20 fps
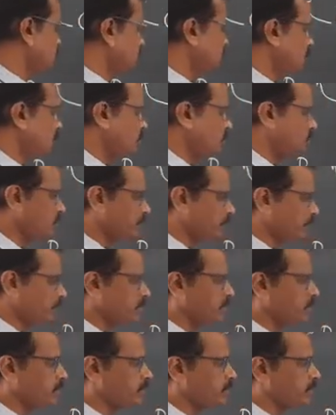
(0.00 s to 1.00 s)
Now we
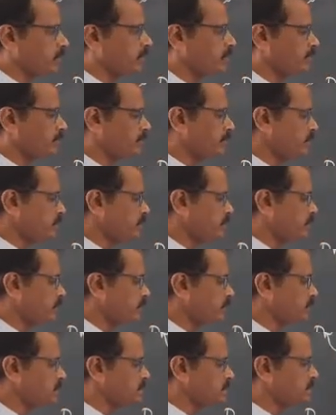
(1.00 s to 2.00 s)
are already knowing what
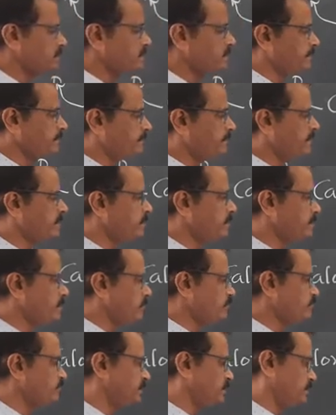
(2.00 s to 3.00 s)
is the meaning
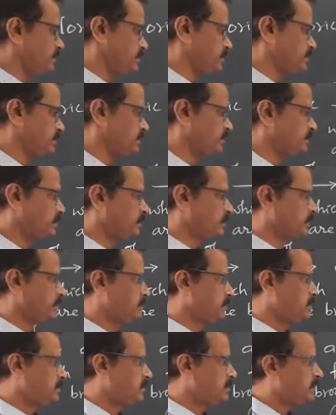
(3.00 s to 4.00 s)
of heat.
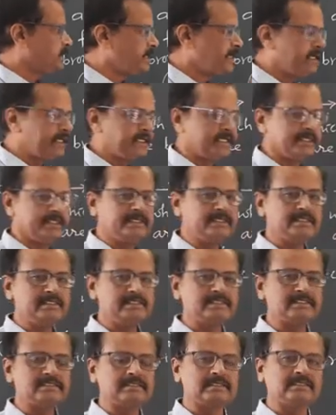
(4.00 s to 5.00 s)
Heat
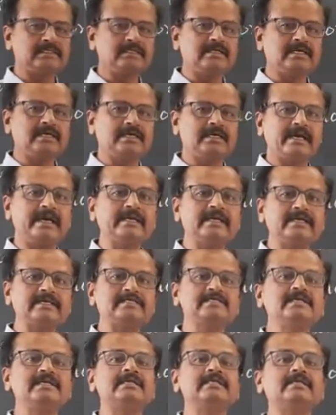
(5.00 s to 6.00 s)
is the
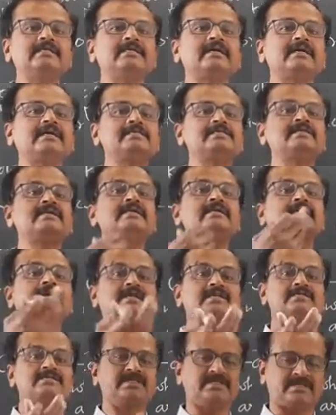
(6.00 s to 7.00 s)
energy that is in
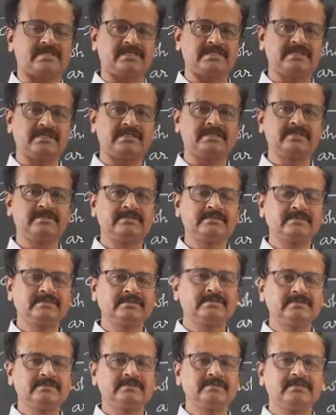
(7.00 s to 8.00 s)
transit.
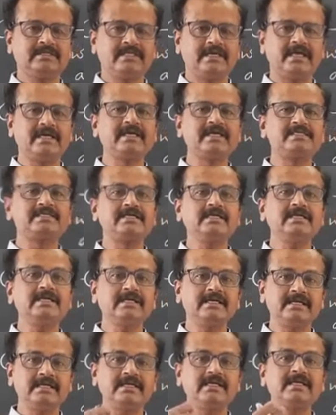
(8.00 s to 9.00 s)
Energy
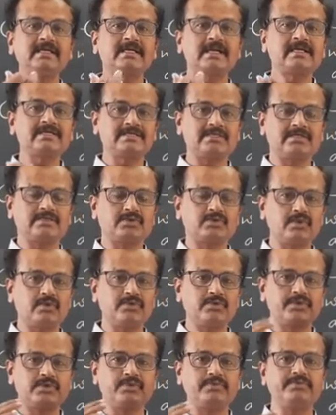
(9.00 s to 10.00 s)
in transit. So
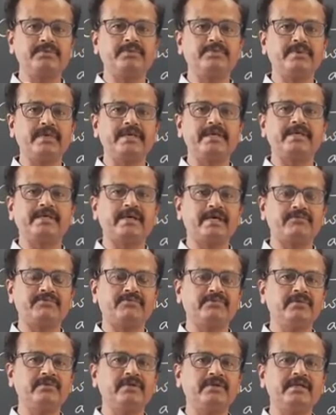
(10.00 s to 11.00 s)
we should be very
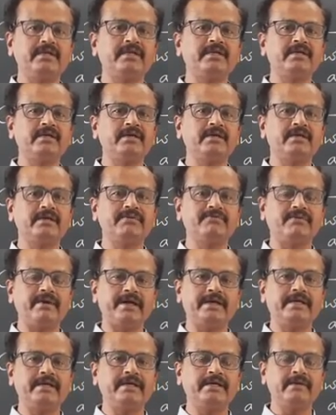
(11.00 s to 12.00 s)
careful in
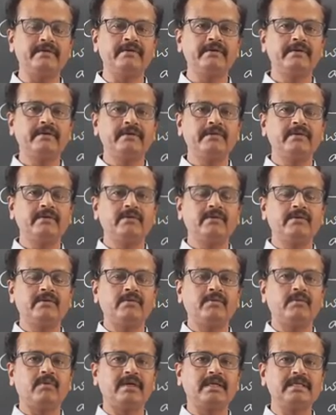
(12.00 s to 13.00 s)
defining
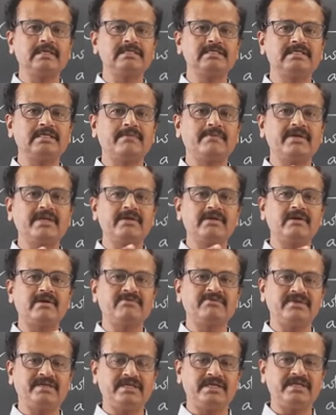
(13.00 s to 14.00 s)
what is the meaning
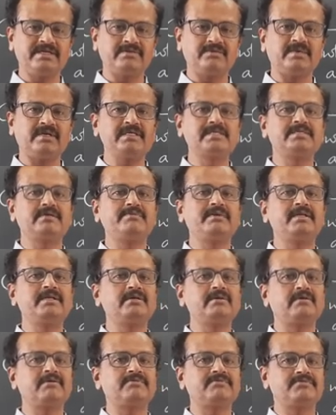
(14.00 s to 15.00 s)
of heat, what is the
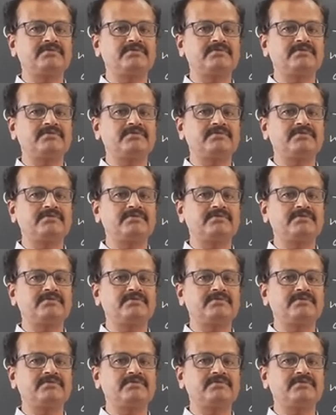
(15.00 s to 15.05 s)
meaning of